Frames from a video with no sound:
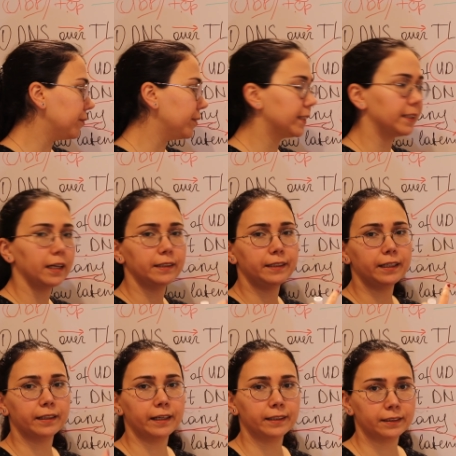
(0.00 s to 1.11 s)
with
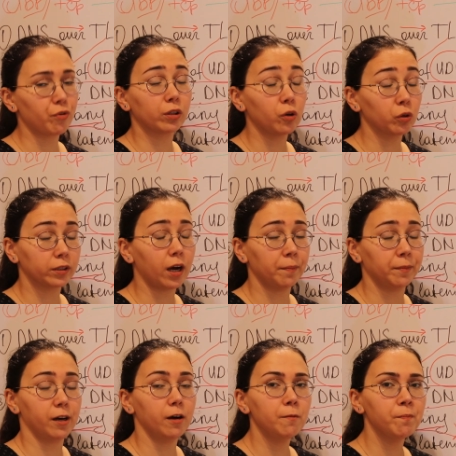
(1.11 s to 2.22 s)
DNS for a long time
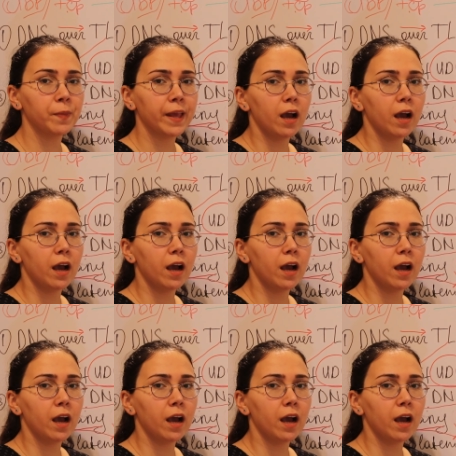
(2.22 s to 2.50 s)
now.